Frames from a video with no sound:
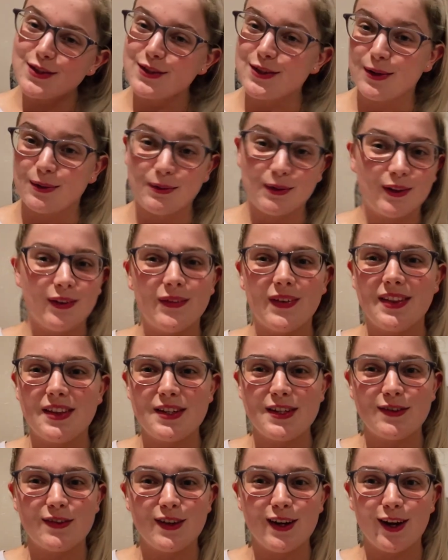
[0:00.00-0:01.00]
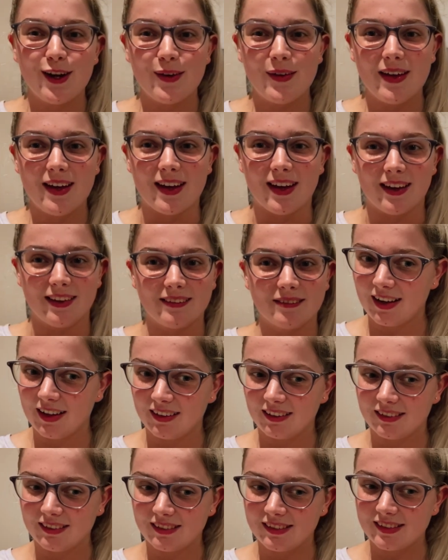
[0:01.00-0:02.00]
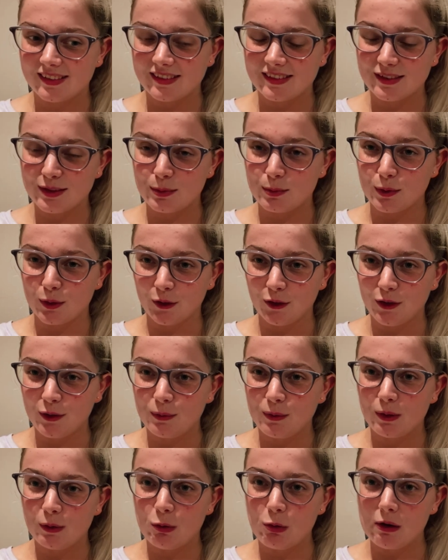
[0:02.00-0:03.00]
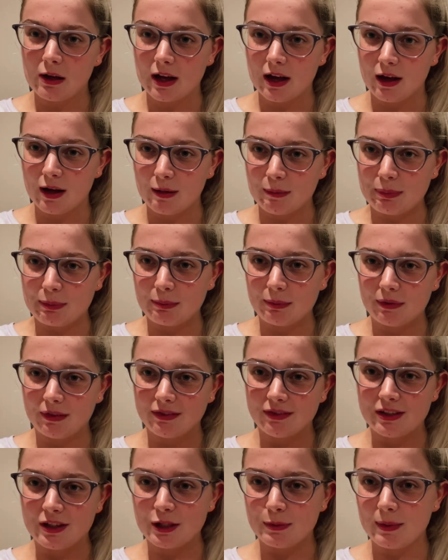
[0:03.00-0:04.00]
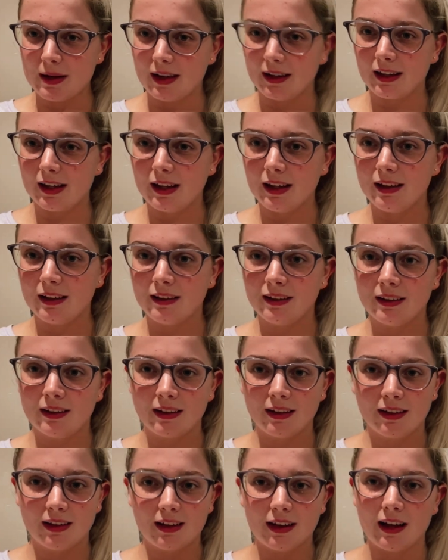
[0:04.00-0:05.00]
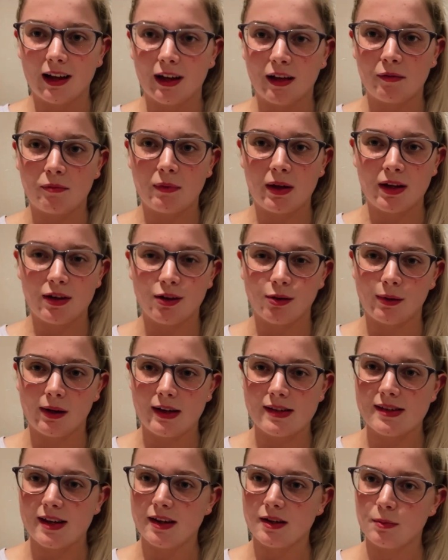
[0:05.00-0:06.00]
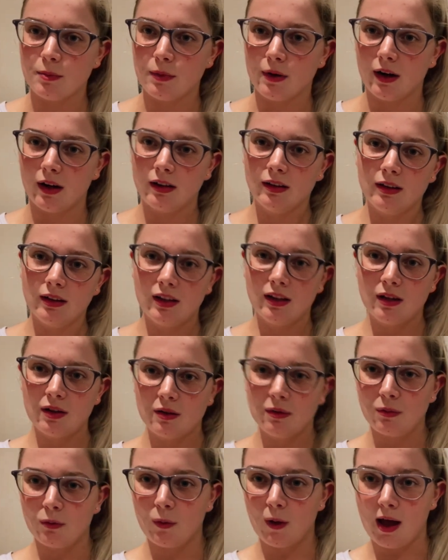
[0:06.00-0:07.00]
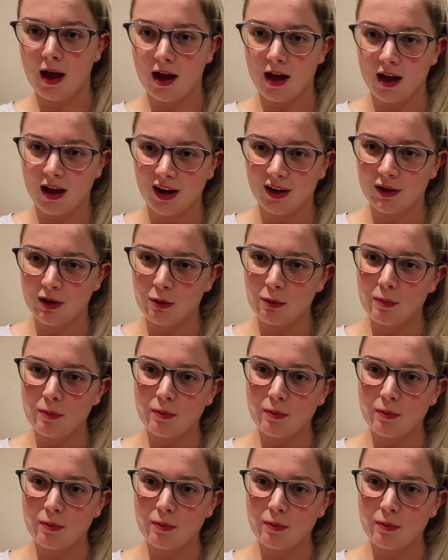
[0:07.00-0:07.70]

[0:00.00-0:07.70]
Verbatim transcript: So I'm gonna end this video here and tomorrow we will get up, finish packing and make our way to Edinburgh where I will